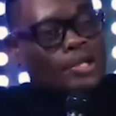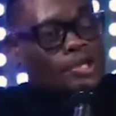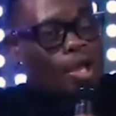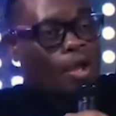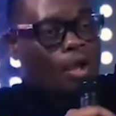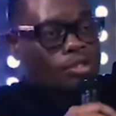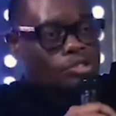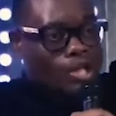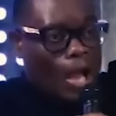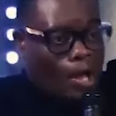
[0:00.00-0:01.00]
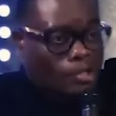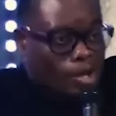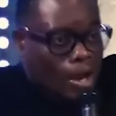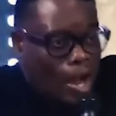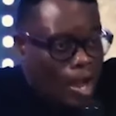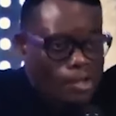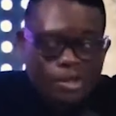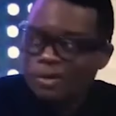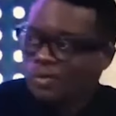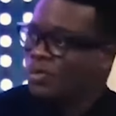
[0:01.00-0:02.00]
say, Sandra.
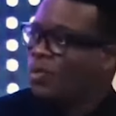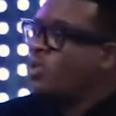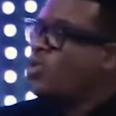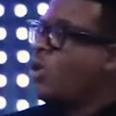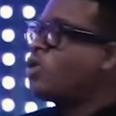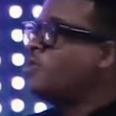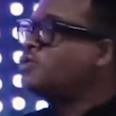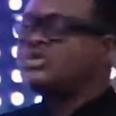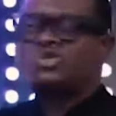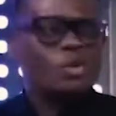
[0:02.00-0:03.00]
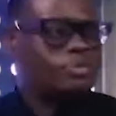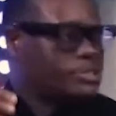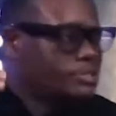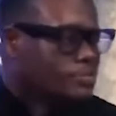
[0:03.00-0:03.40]
When you wake up, you say, something.